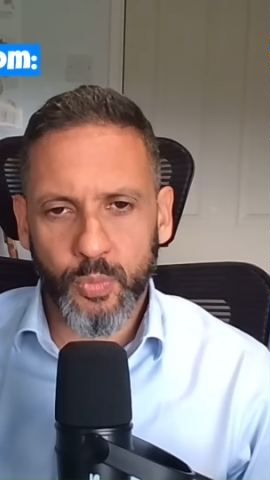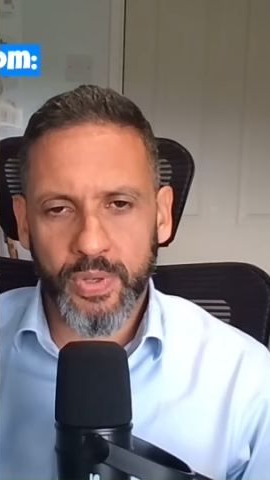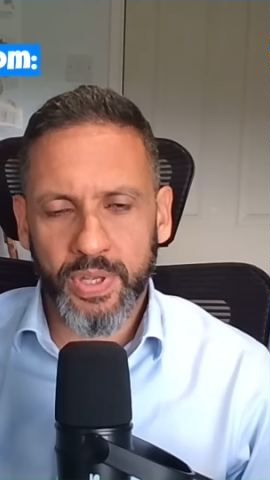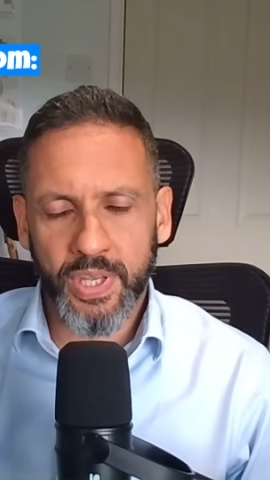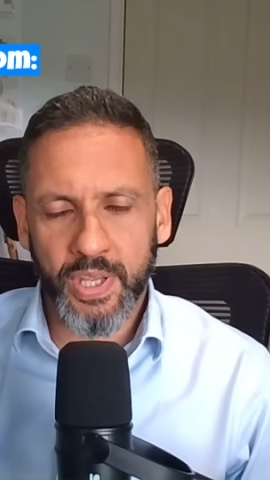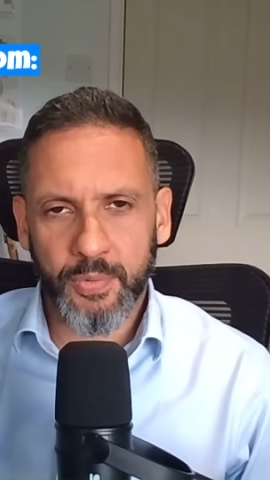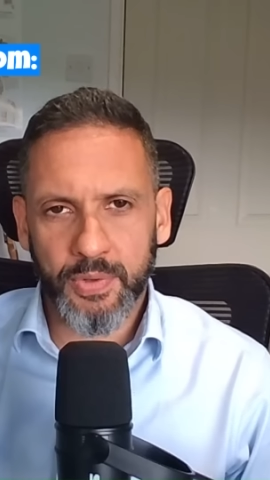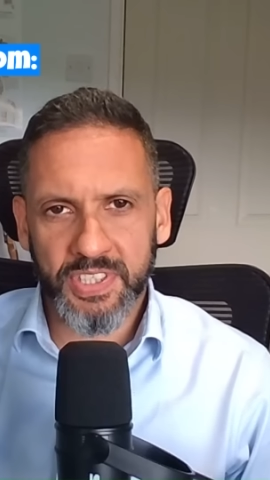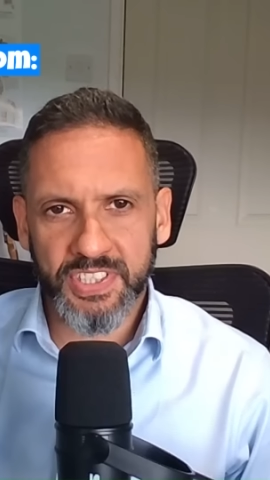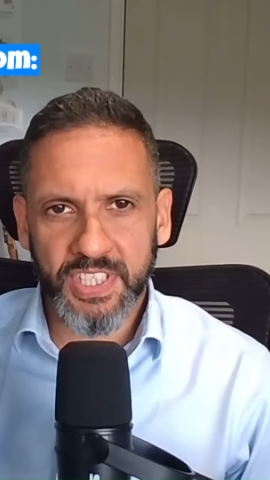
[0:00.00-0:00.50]
when
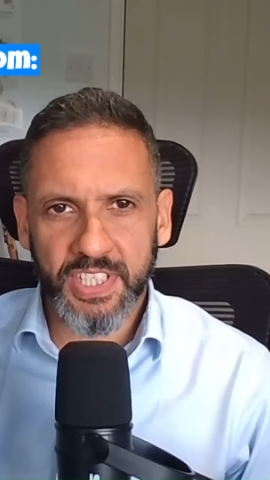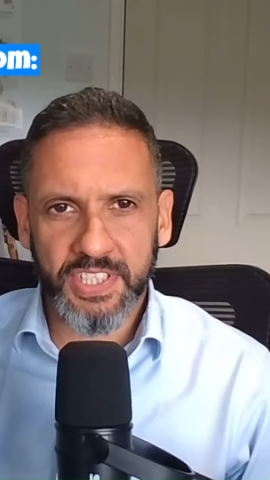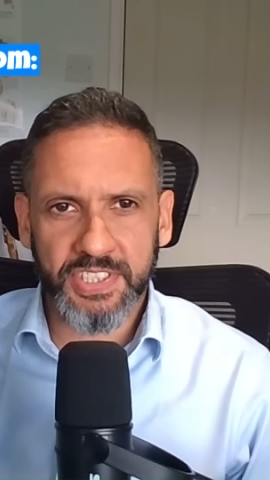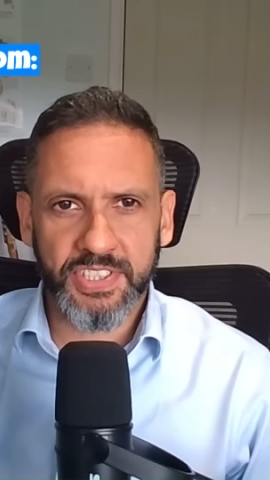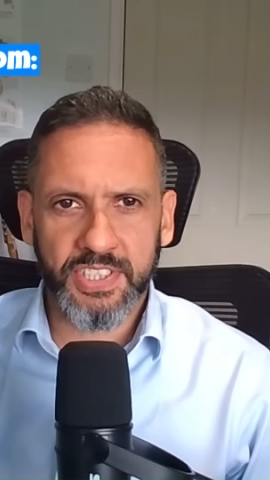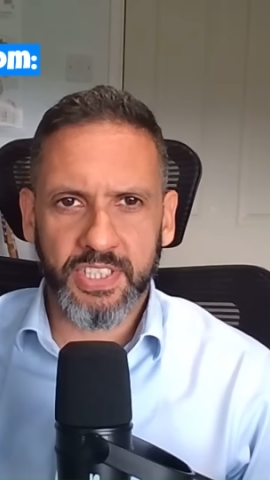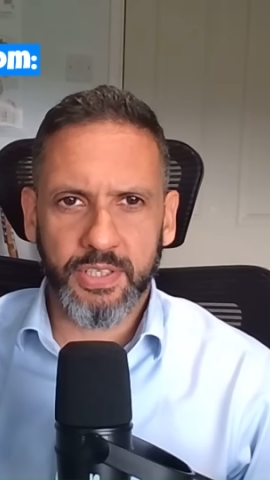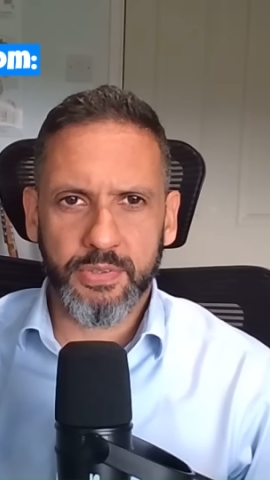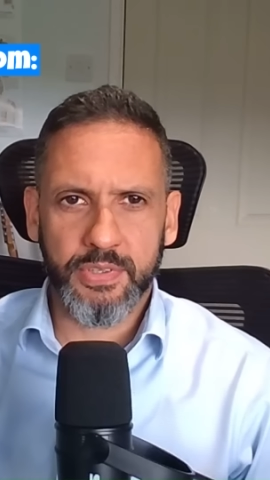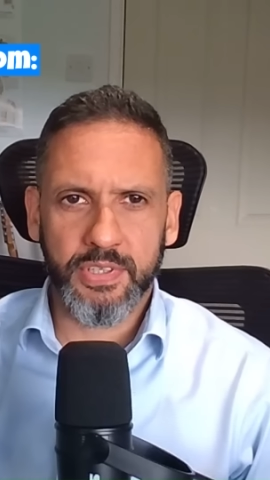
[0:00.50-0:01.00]
they're
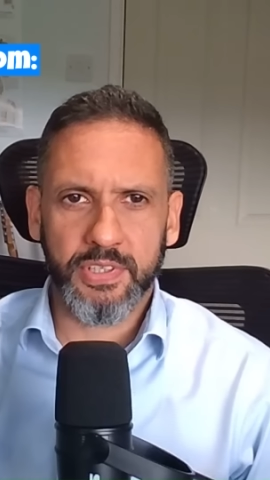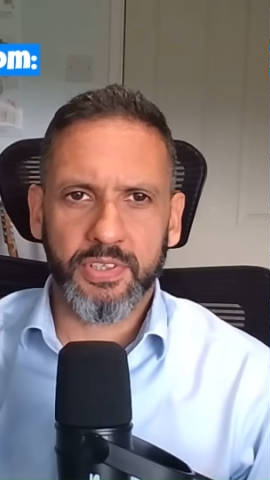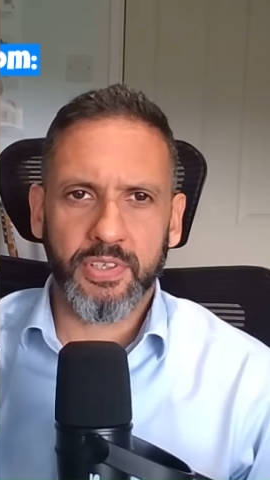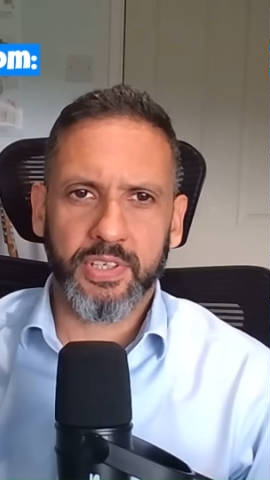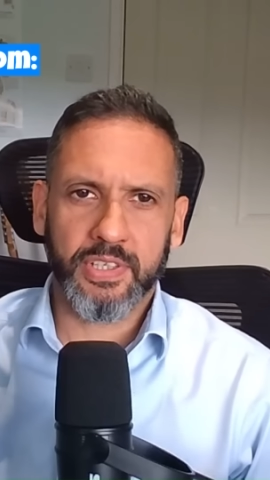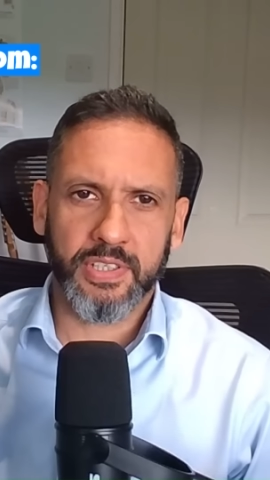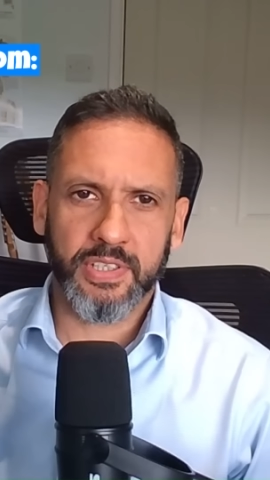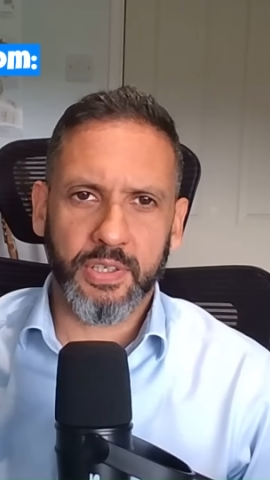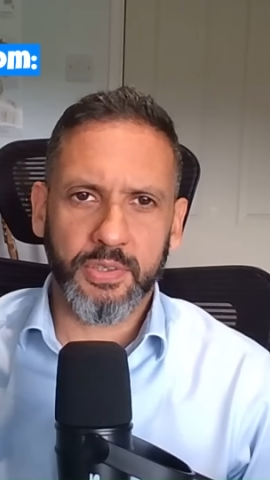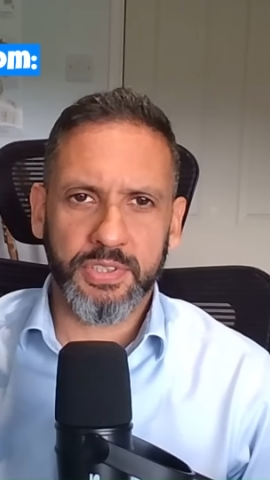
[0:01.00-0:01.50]
assessing you, the
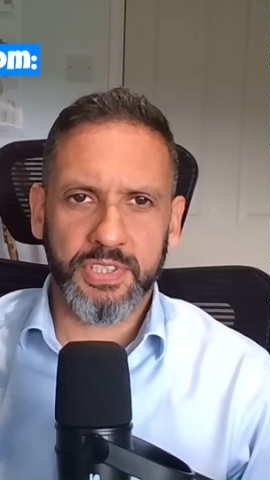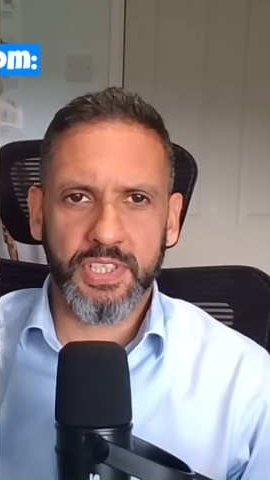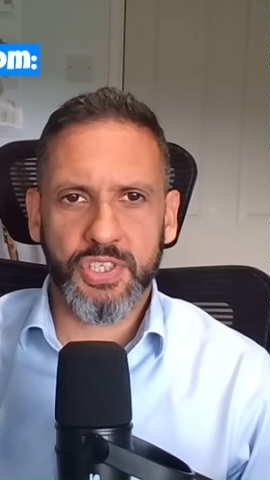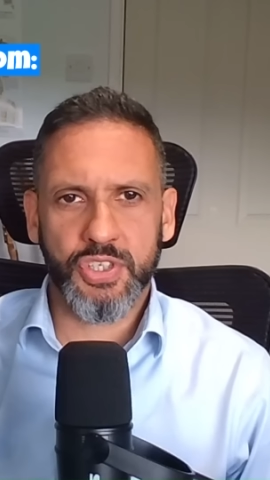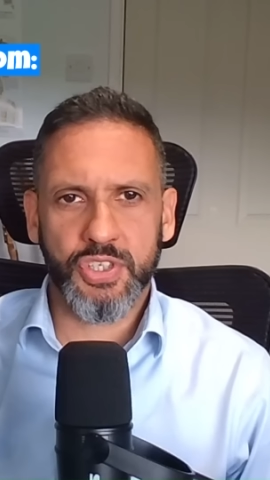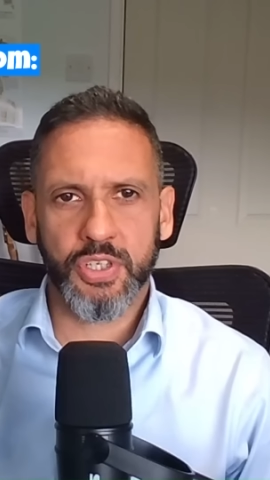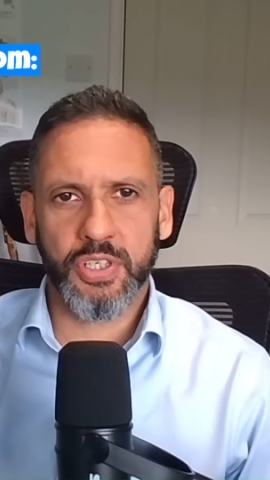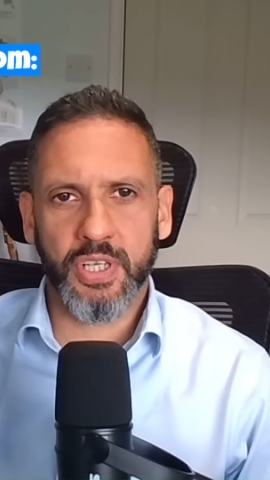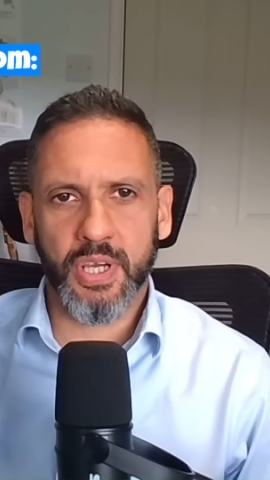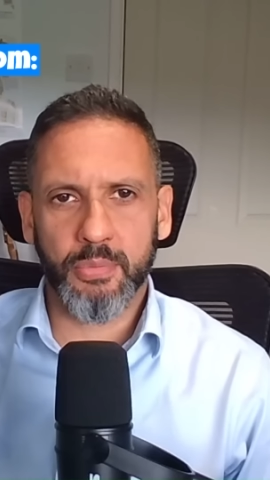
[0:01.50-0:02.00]
diagnosis
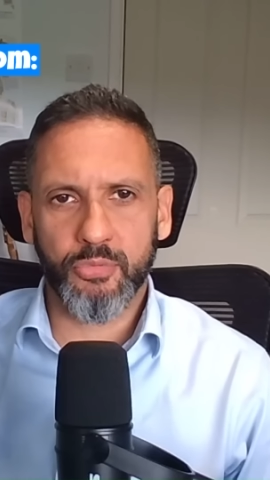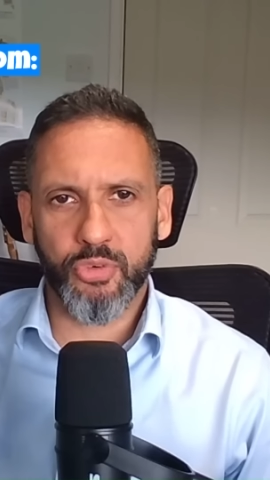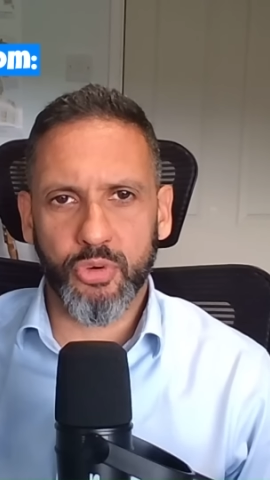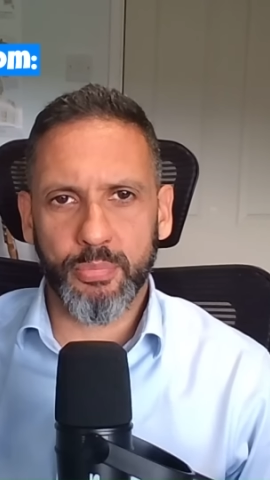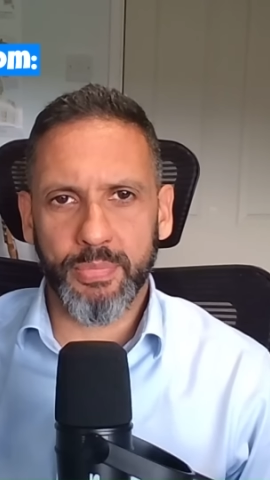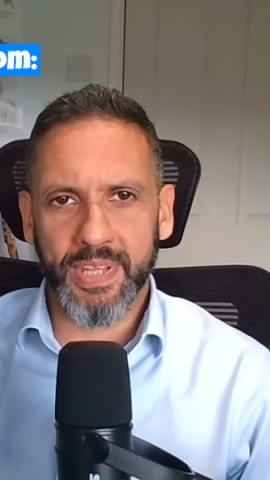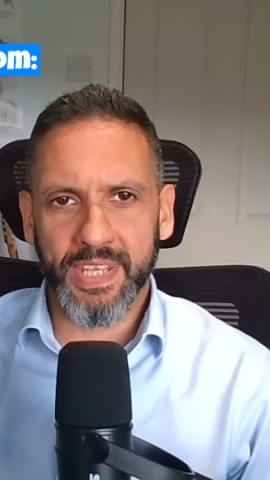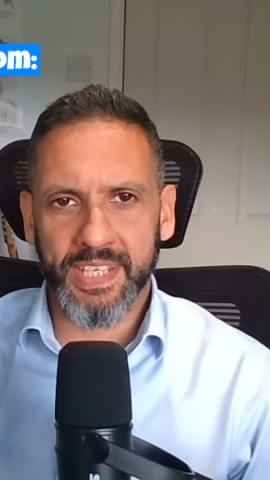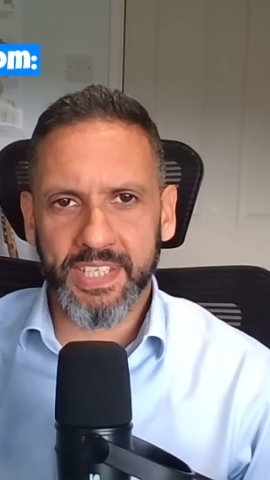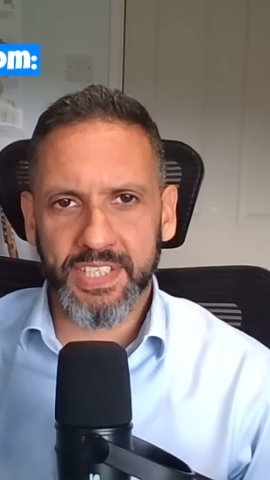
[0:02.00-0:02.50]
should come
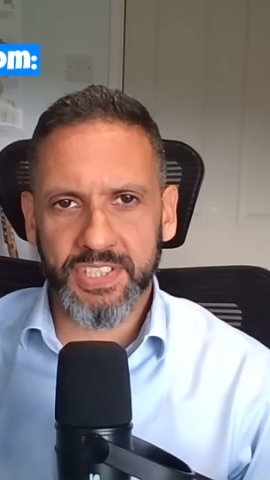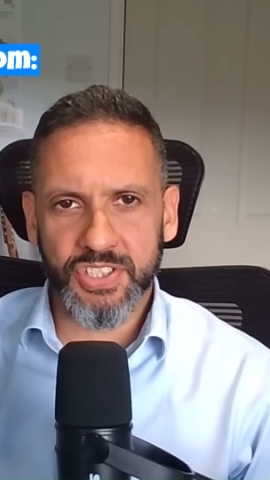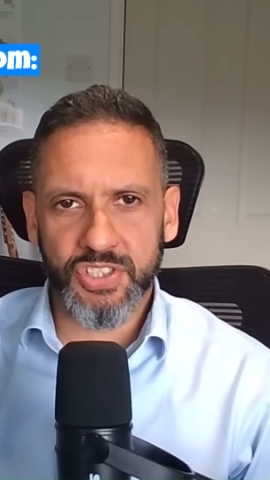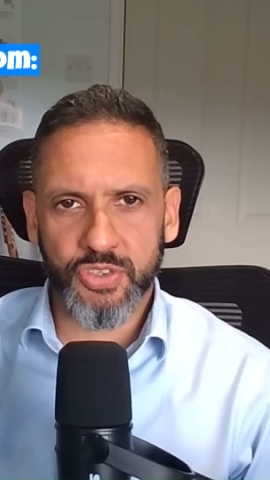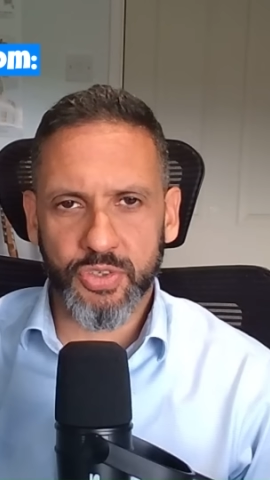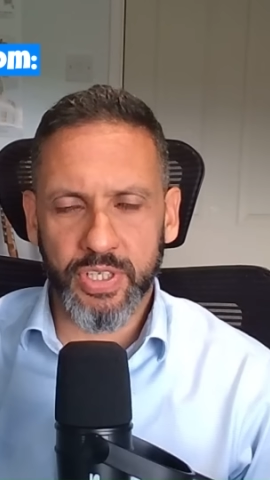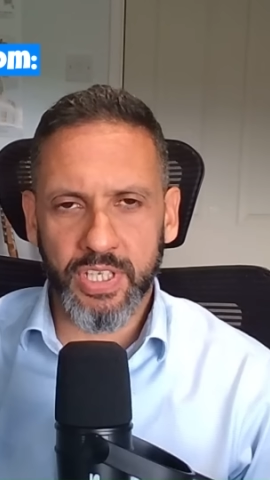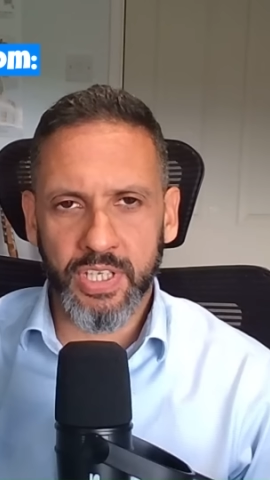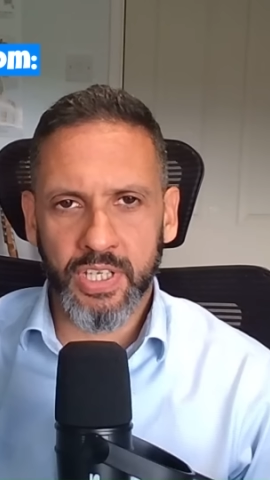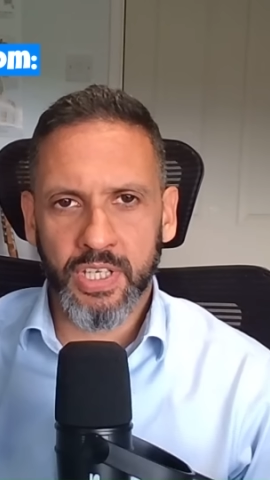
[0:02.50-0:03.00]
from the
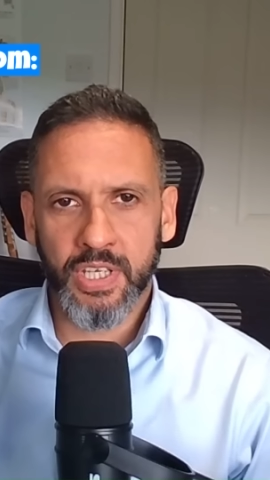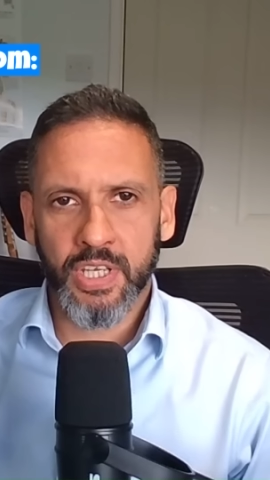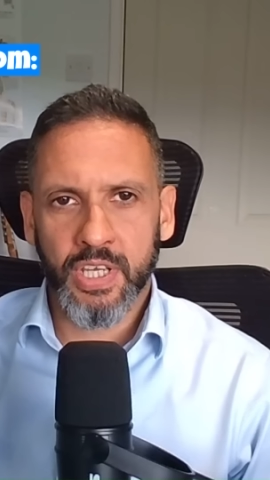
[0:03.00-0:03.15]
history,